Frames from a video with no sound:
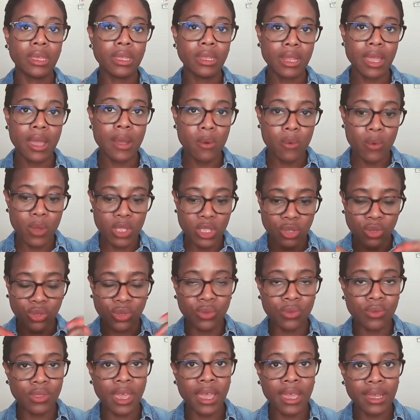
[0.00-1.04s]
Now, when you
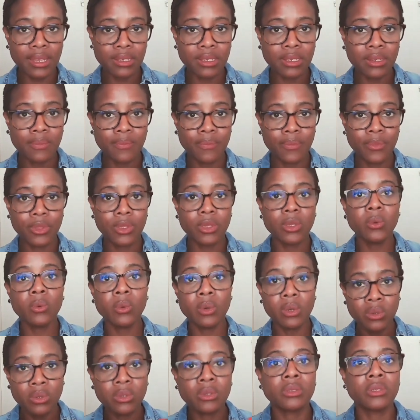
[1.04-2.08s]
do that, you
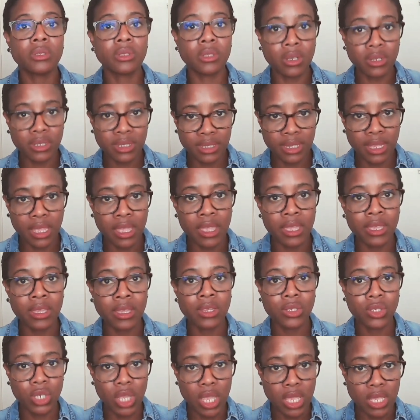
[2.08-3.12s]
will start
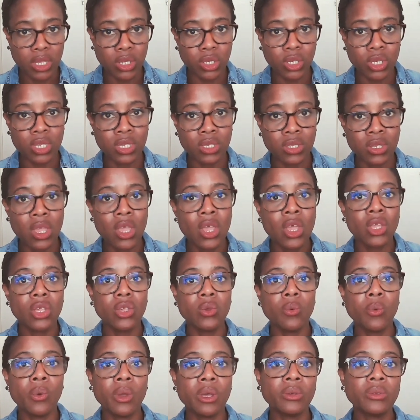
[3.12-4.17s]
seeing changes.
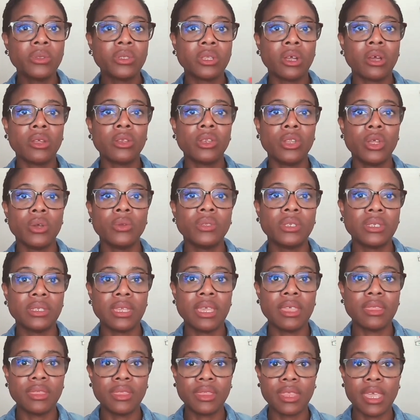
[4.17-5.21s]
You will start
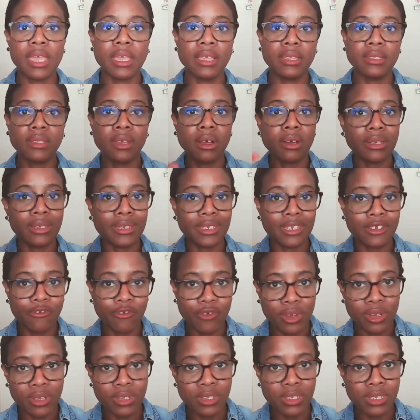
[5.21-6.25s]
noticing things are
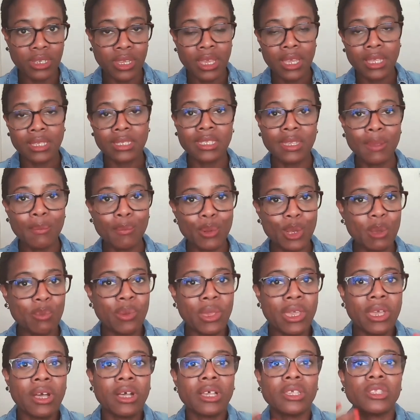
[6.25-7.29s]
different simply
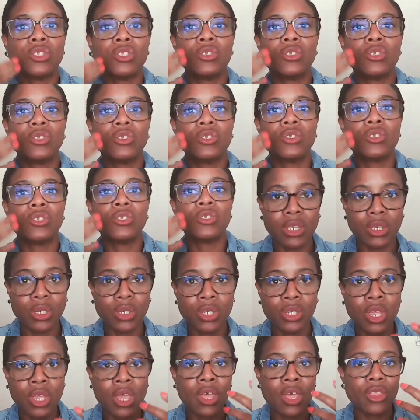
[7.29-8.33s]
because you
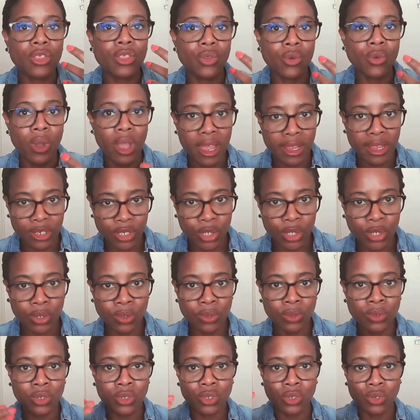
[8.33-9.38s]
changed your
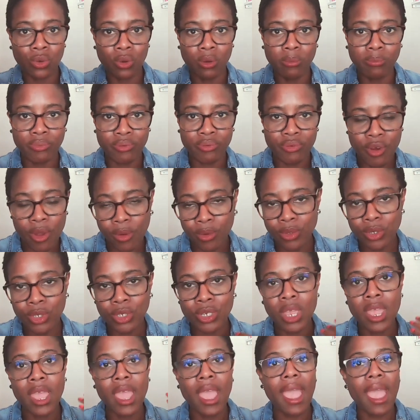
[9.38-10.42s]
attitude, your
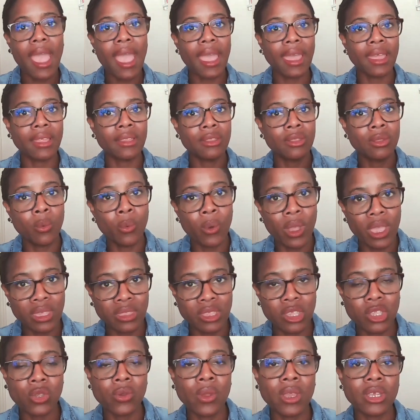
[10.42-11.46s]
approach, and the way
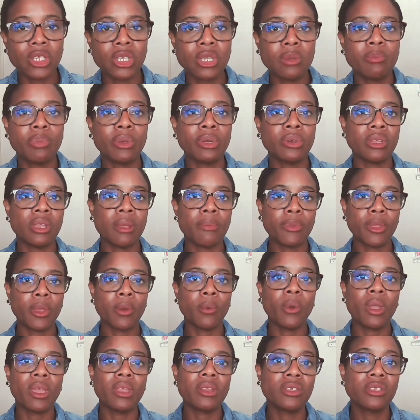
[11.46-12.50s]
that you're actually building up the
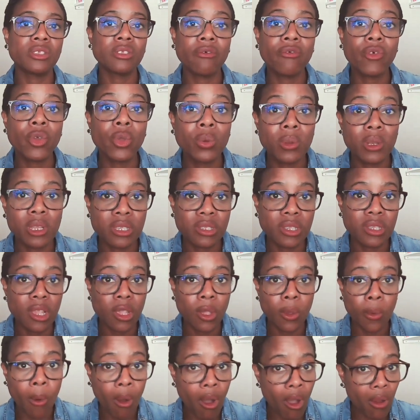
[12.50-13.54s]
awareness of who it is that
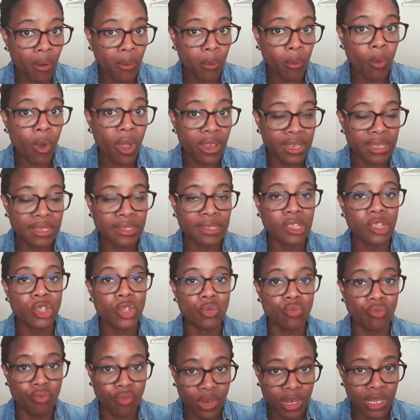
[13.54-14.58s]
you are and why it is that
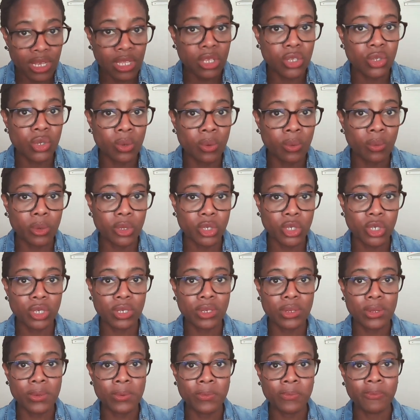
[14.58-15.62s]
you really do what you
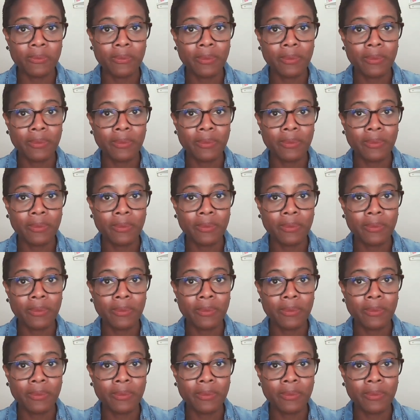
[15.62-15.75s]
do.